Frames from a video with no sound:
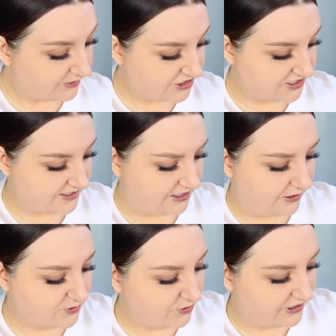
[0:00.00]
are brushes in here.
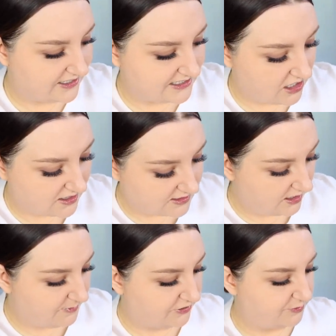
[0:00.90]
I was wondering, because he talks a
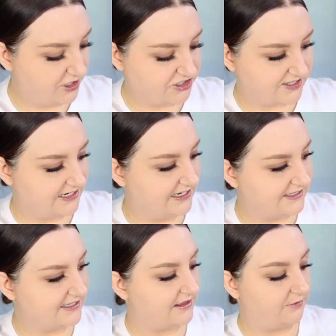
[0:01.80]
lot about the brushes and I didn't see